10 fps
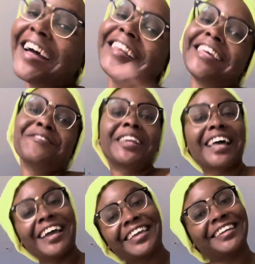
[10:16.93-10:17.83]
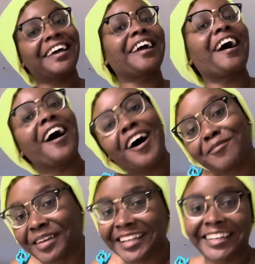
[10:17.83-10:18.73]
leave a like and a
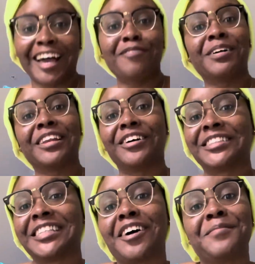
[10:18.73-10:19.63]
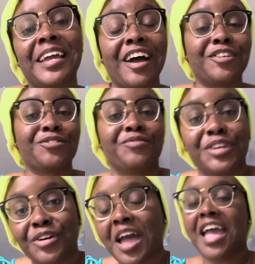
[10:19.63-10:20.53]
comment down below. Tell me how you
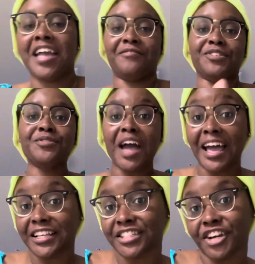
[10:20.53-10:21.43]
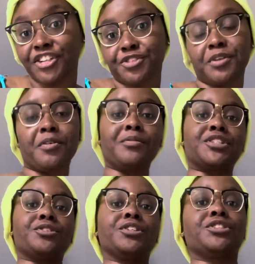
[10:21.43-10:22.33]
feel. If you had surgery, what was
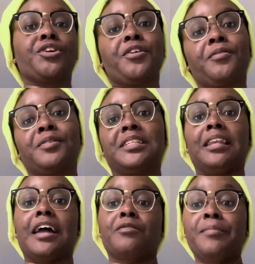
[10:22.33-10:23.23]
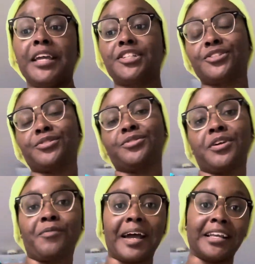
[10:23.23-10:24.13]
your story? What was it like? What made you do
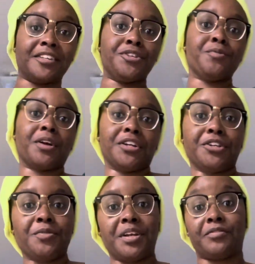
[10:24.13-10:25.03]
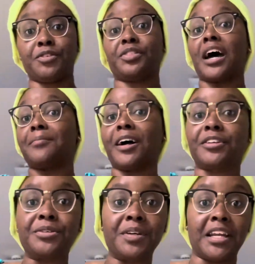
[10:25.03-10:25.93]
it? Why didn't you want to do it? If you thought about
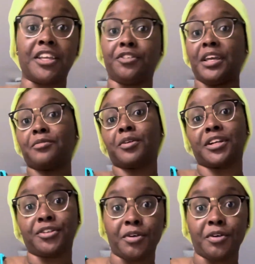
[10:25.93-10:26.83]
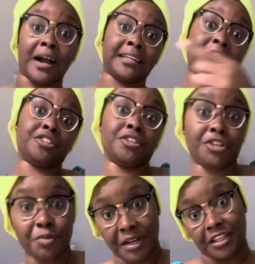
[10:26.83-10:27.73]
doing it and you didn't want to do it, why didn't you
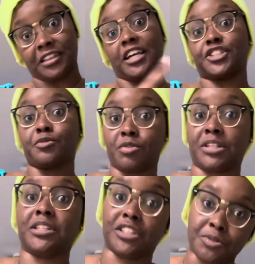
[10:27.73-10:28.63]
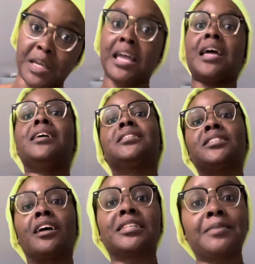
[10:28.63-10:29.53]
do it and you thought you wanted to do it? Just
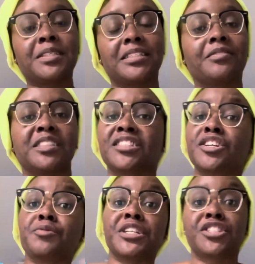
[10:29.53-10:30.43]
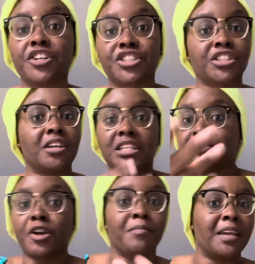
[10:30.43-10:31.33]
all types of stuff. This is a research
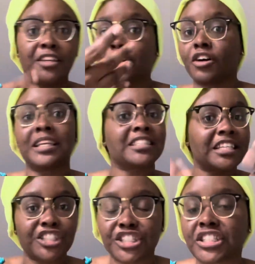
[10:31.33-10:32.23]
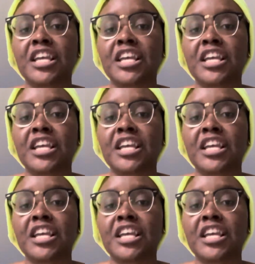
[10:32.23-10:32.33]
experiment. Let's just